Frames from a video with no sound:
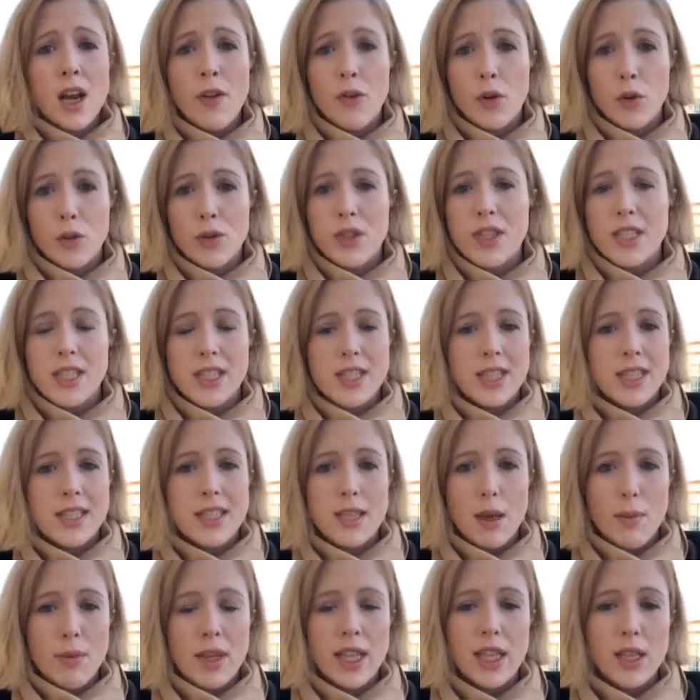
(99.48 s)
Of course, this is
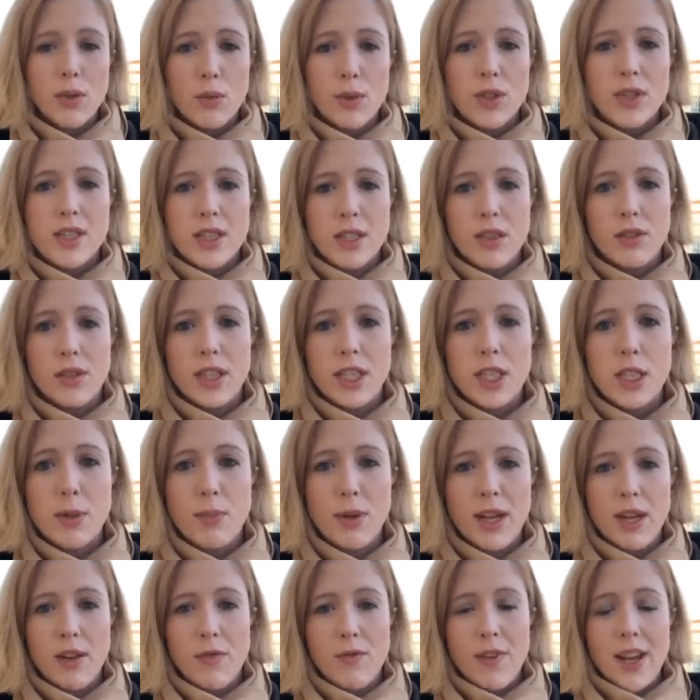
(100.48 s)
something that will still need to
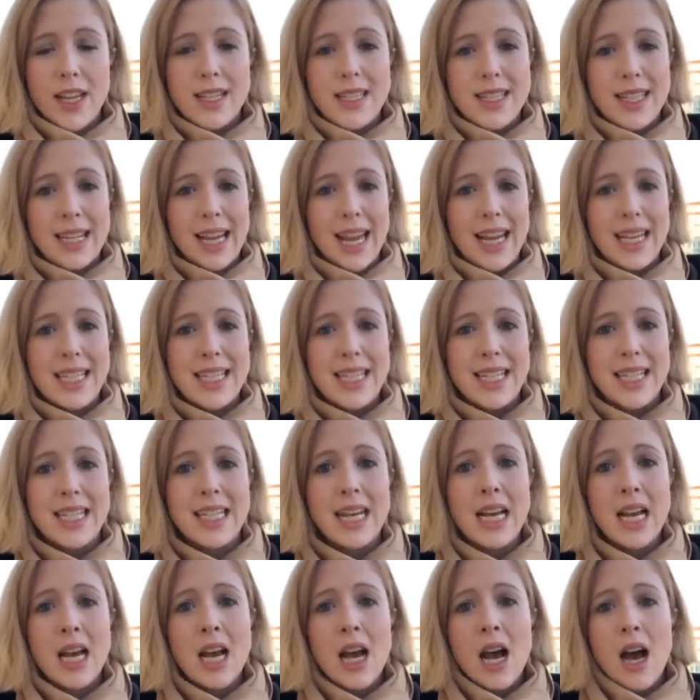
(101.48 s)
be
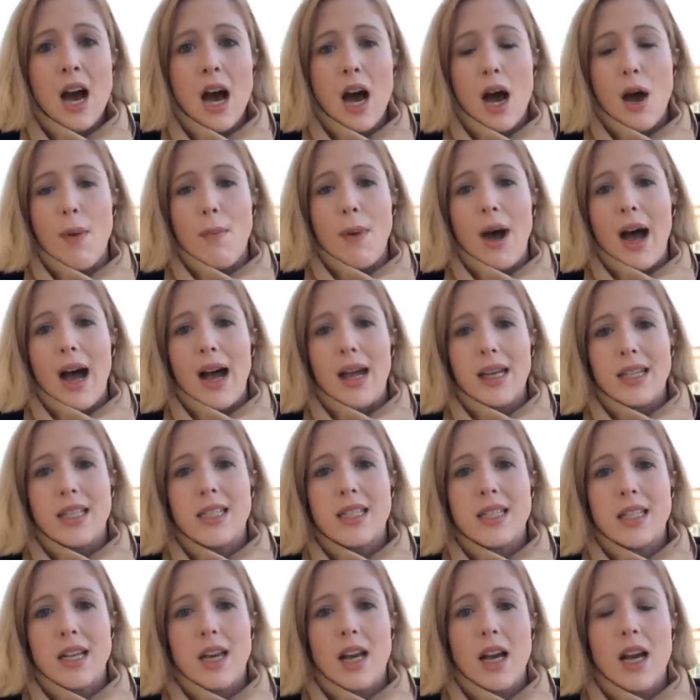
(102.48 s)
investigated. Um,
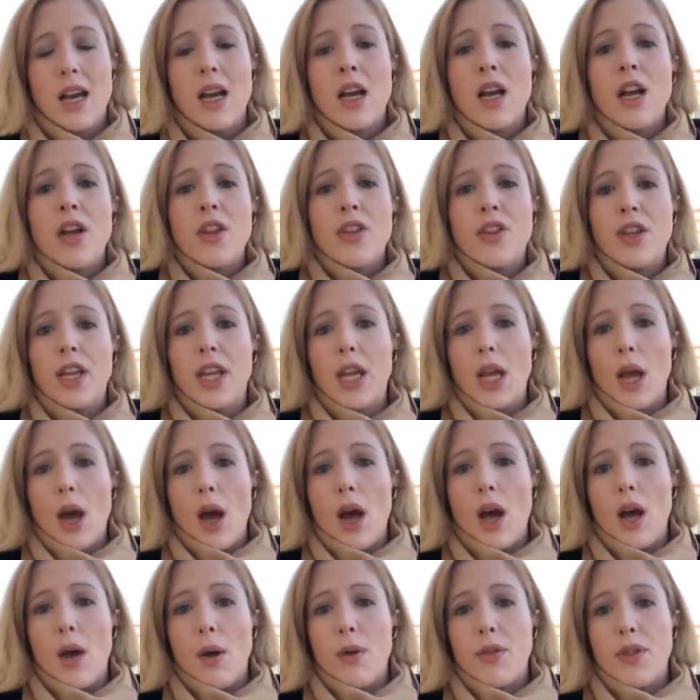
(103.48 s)
and uh, the,
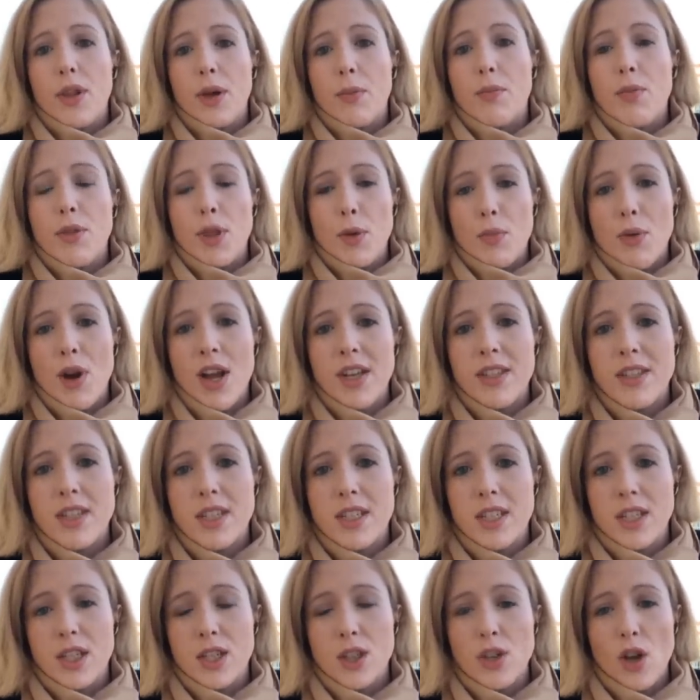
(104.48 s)
uh, the, the
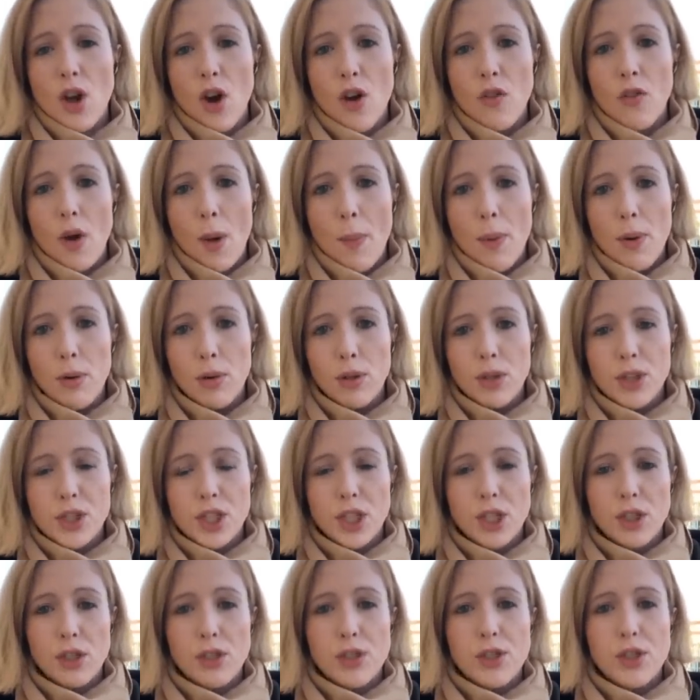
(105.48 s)
president of
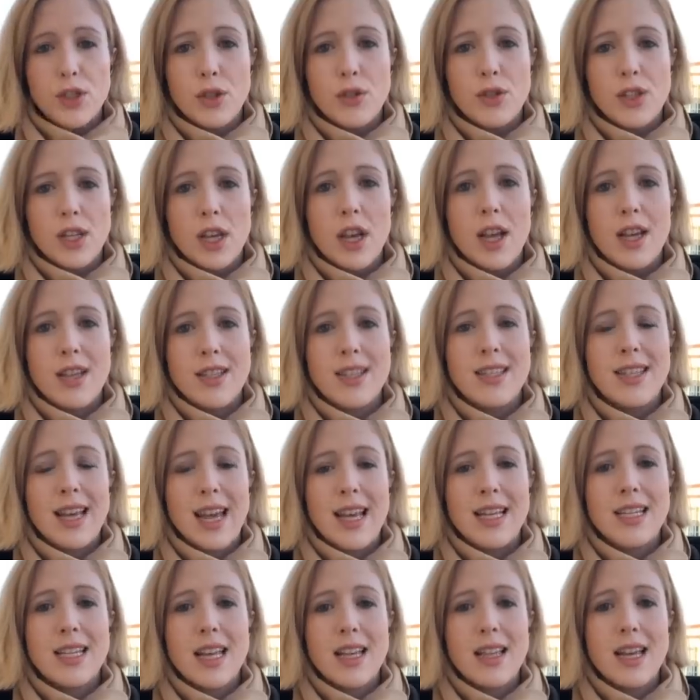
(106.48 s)
Portugal, Sousa, has
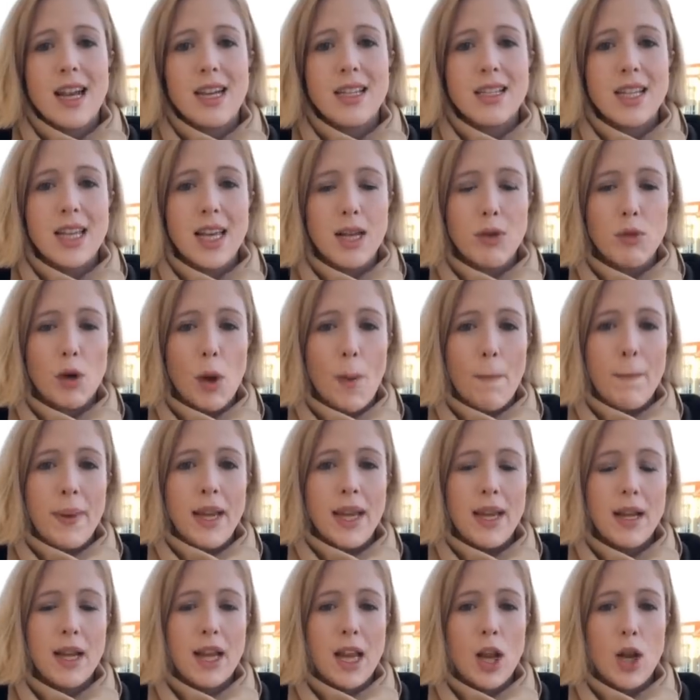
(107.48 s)
said that he will
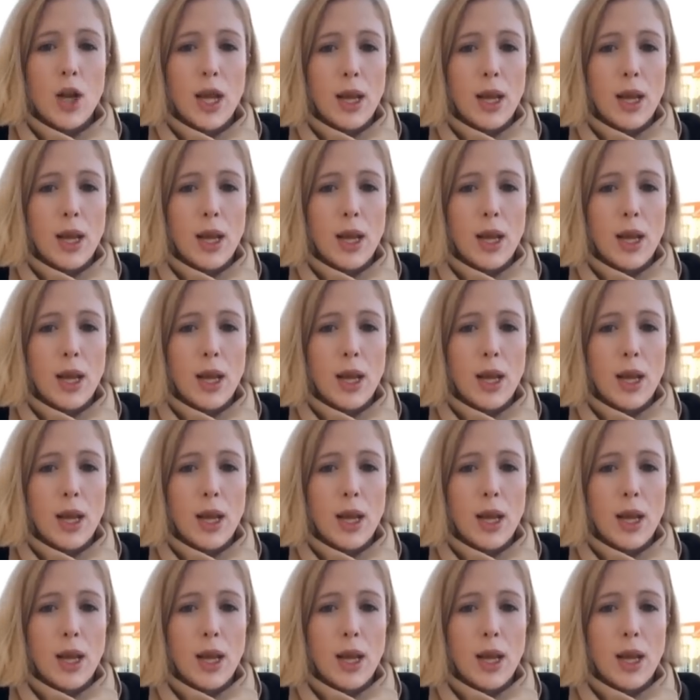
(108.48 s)
be